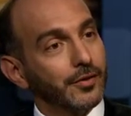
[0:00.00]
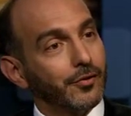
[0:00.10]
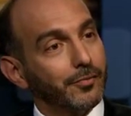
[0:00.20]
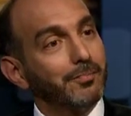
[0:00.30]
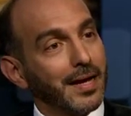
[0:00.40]

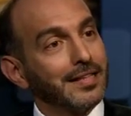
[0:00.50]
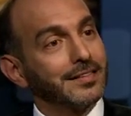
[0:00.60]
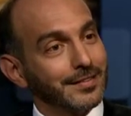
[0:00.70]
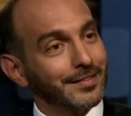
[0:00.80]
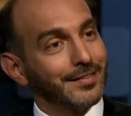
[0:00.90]
of
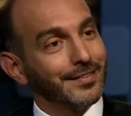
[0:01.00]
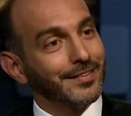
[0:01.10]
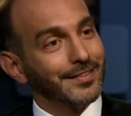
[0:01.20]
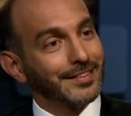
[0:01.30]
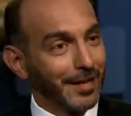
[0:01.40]
mass
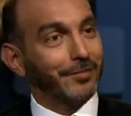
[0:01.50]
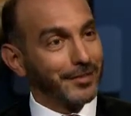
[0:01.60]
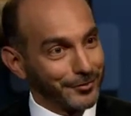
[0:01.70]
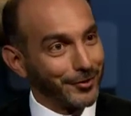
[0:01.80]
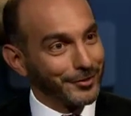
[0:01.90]

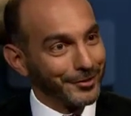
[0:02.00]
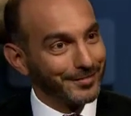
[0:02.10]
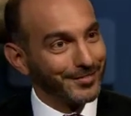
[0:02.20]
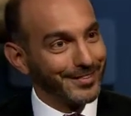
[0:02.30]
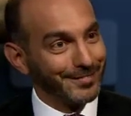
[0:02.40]
self-destruction.
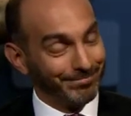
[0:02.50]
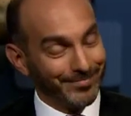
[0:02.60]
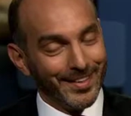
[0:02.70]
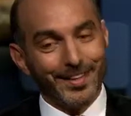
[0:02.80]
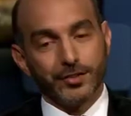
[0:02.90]
Okay?
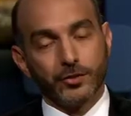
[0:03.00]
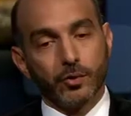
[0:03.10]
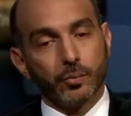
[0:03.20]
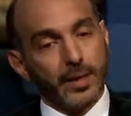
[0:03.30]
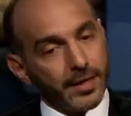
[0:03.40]

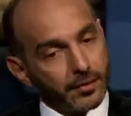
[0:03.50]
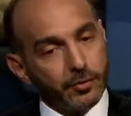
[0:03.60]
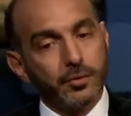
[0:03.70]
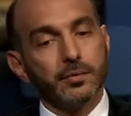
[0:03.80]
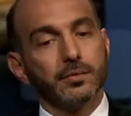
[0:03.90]
So we need
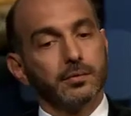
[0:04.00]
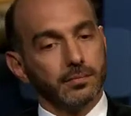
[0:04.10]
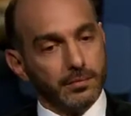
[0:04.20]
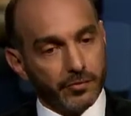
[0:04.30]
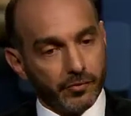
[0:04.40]
to
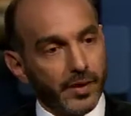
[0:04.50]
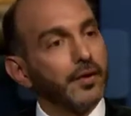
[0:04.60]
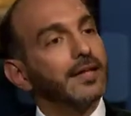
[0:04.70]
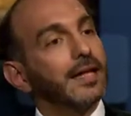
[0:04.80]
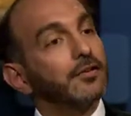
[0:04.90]

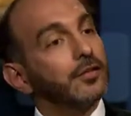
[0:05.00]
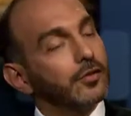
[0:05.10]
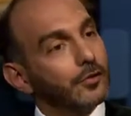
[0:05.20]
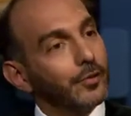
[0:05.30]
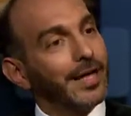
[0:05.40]
figure it
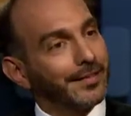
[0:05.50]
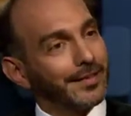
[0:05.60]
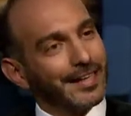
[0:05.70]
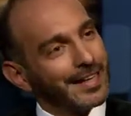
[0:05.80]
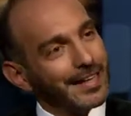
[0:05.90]
out
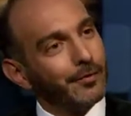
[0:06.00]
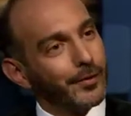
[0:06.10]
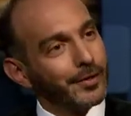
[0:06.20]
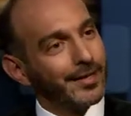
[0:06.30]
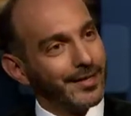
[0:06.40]
together. The key
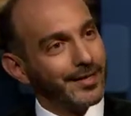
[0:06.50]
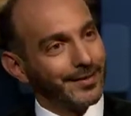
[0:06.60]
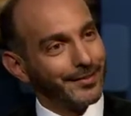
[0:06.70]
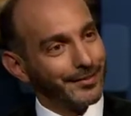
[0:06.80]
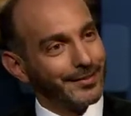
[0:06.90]
word here,
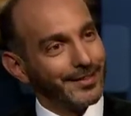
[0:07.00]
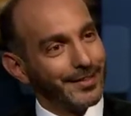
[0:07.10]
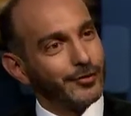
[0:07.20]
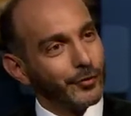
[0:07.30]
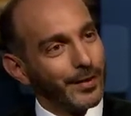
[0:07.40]
you see,
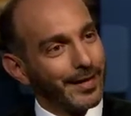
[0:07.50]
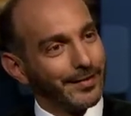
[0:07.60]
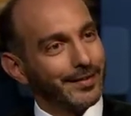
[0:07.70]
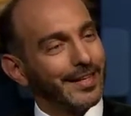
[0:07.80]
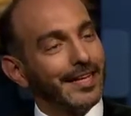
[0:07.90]
is
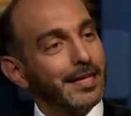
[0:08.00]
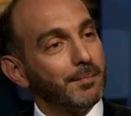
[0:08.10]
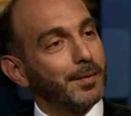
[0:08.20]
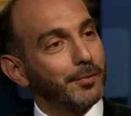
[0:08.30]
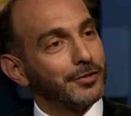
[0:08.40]
together. The key
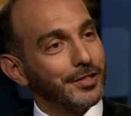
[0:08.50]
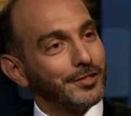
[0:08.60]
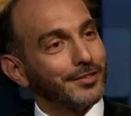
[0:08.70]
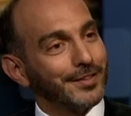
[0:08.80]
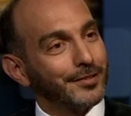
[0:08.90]

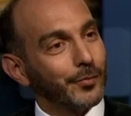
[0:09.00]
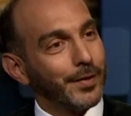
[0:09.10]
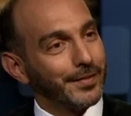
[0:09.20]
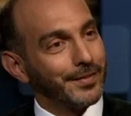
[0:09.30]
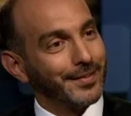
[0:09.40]
preposition is
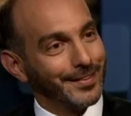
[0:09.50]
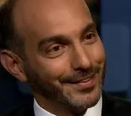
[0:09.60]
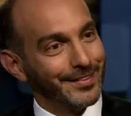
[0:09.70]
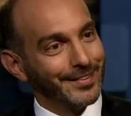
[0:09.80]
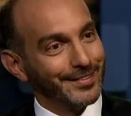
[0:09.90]
with.
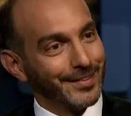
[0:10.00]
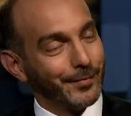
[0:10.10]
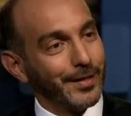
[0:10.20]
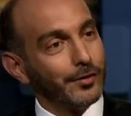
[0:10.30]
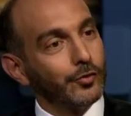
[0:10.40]
Okay?
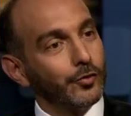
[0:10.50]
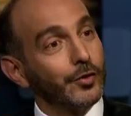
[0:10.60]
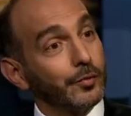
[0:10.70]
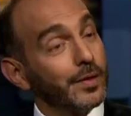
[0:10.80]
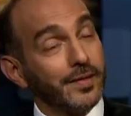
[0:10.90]
We need to
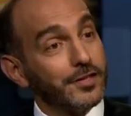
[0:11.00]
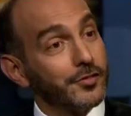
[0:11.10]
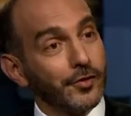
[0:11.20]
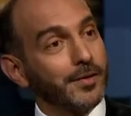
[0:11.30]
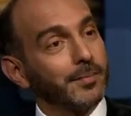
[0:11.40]
do it with
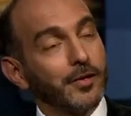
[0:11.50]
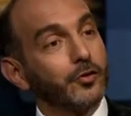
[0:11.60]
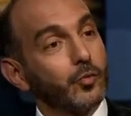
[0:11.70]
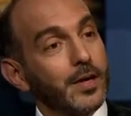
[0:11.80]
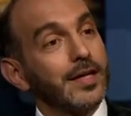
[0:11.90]
each other
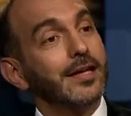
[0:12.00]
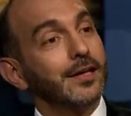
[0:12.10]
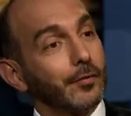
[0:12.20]
because we